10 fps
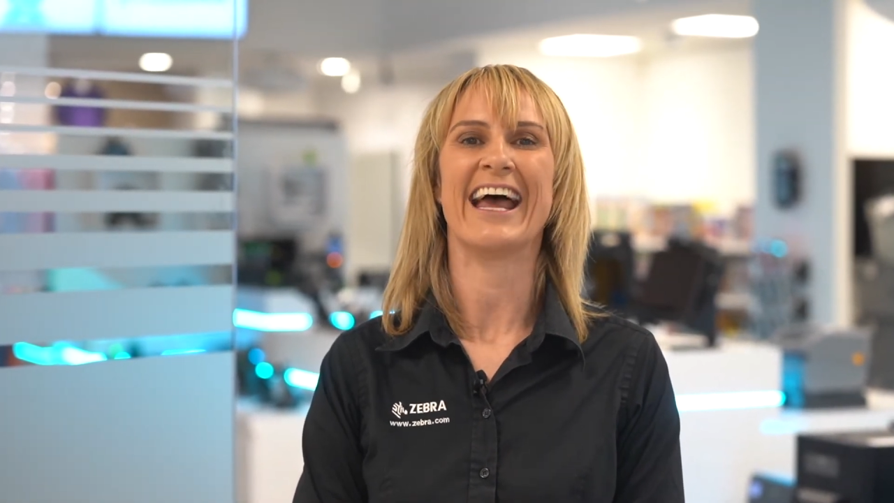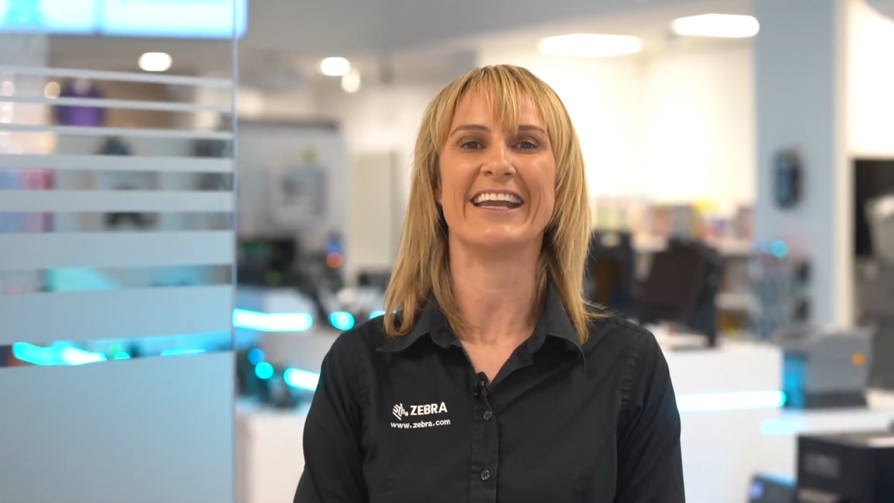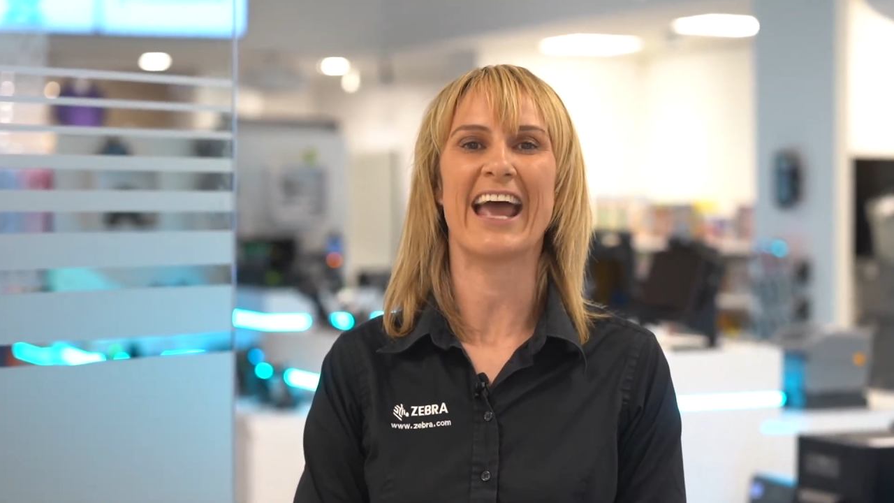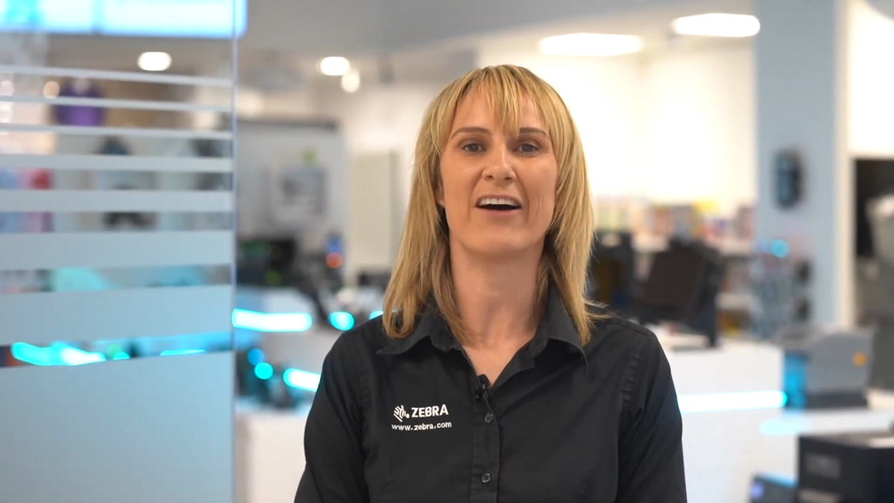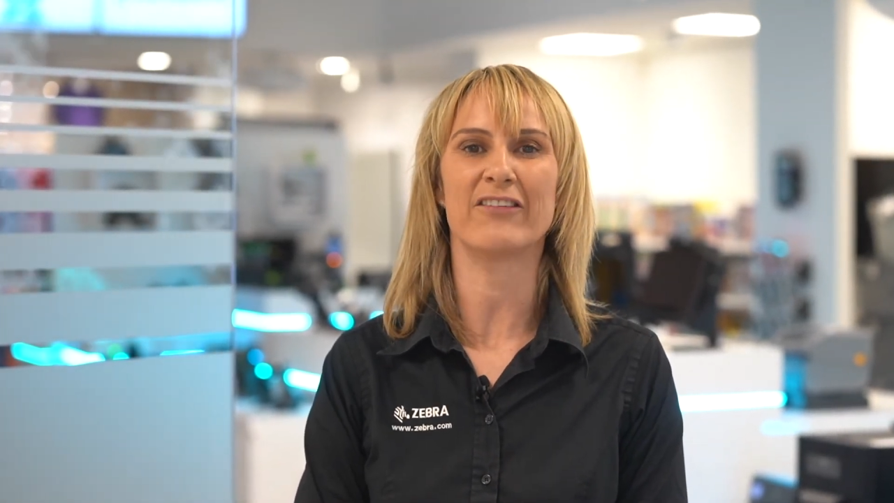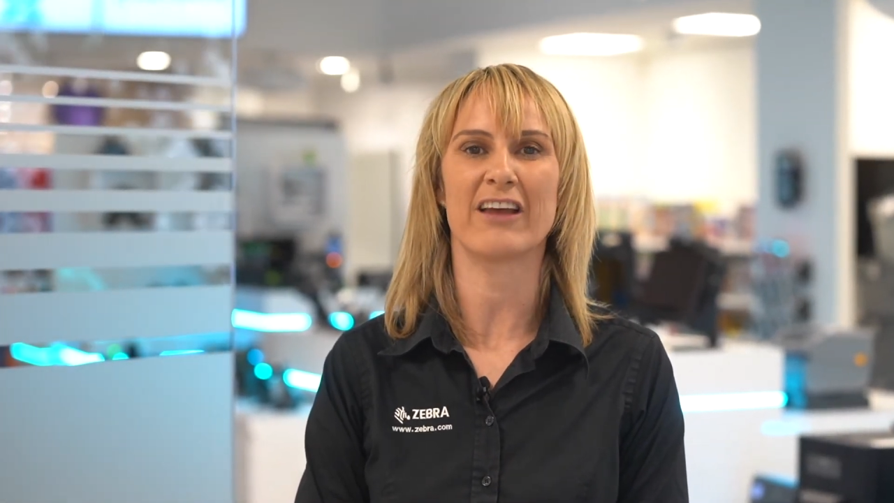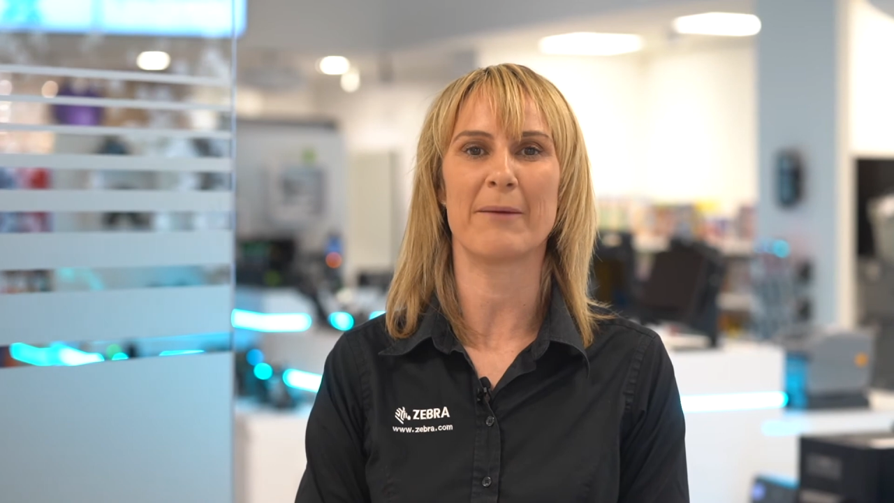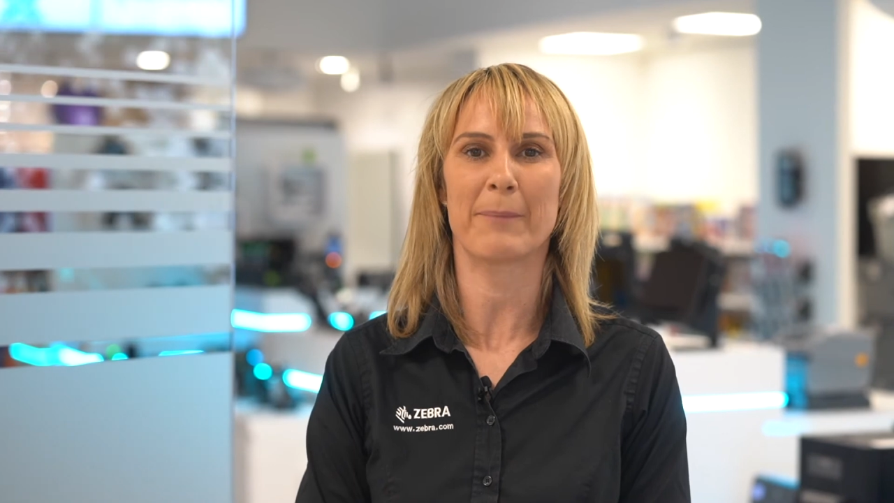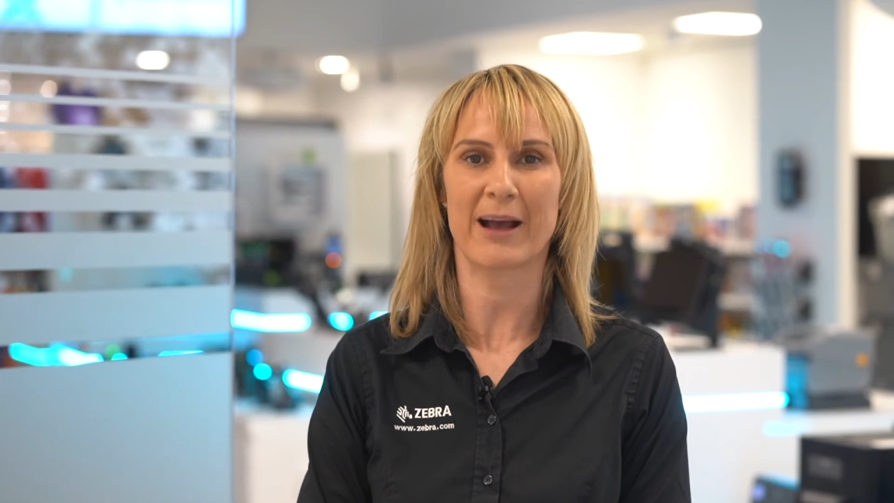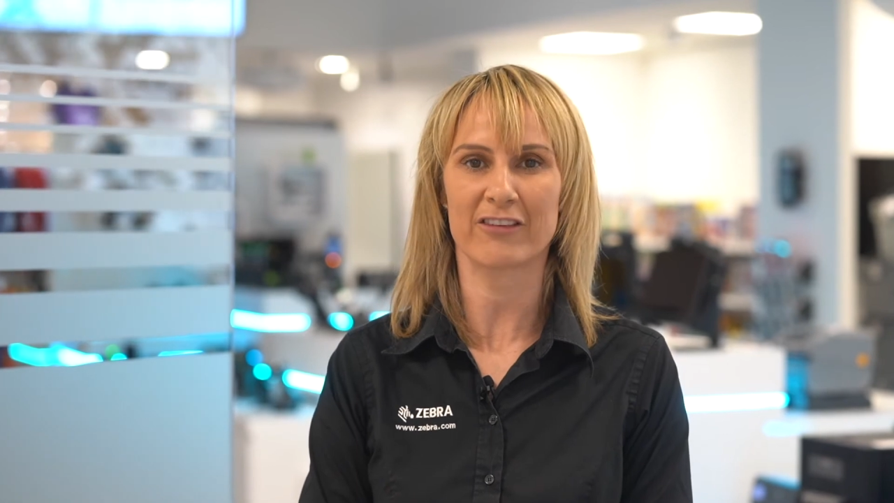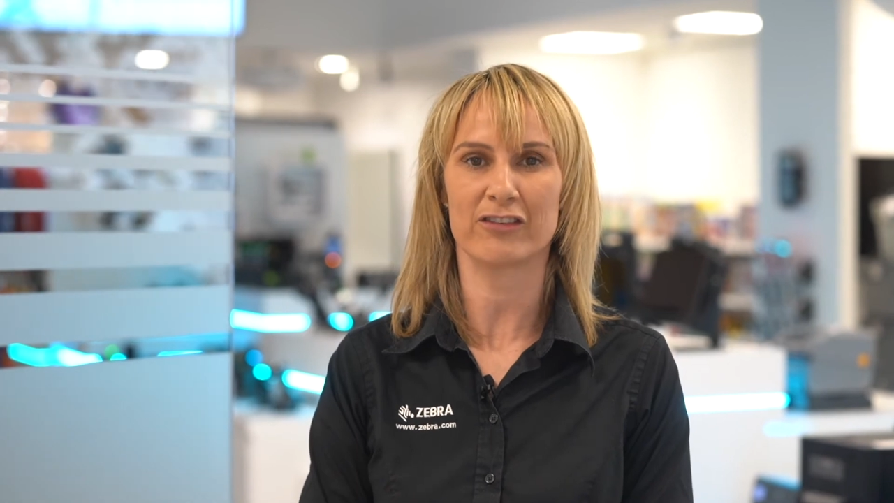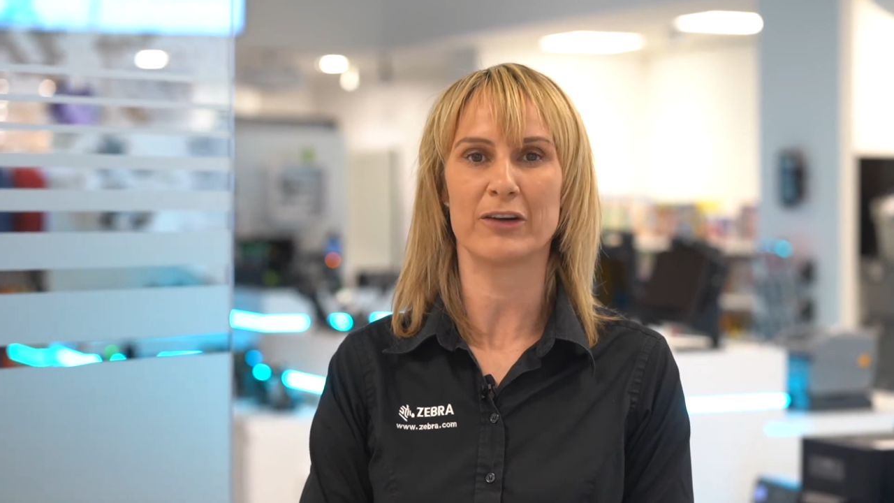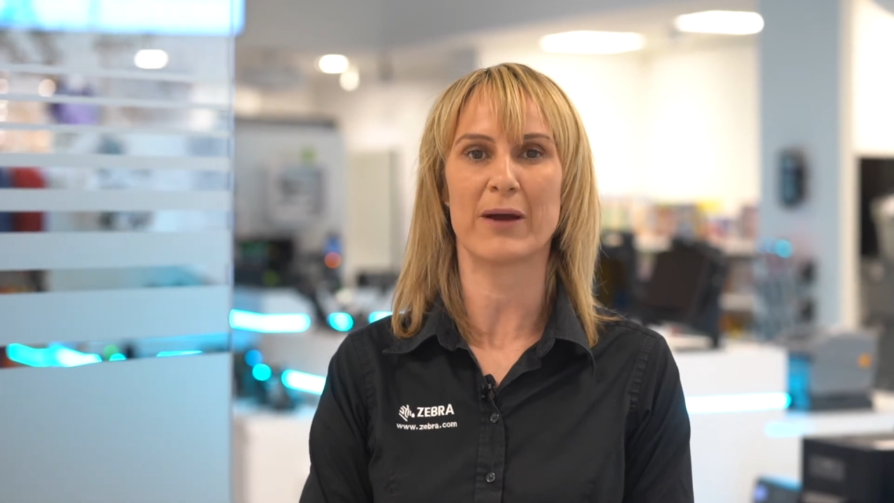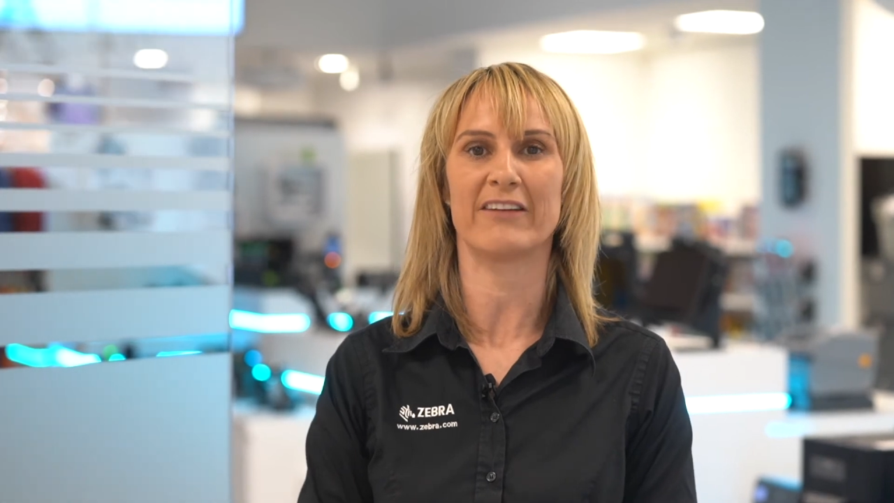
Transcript: and the L10 pass-through